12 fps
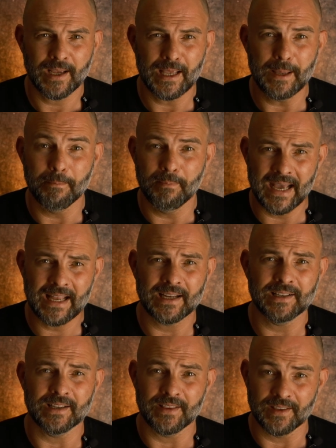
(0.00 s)

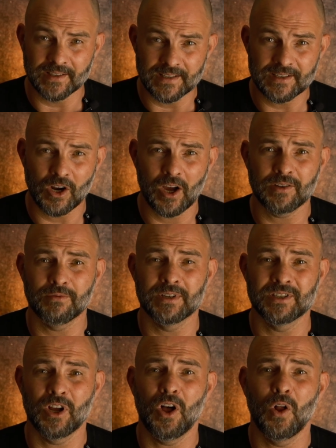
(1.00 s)
embedded in the desired
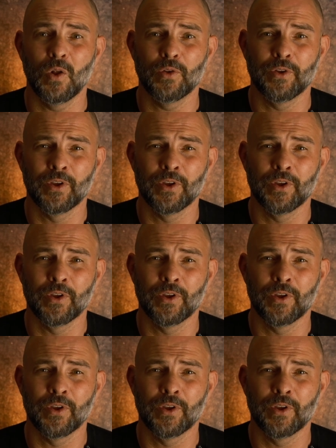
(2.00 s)
result.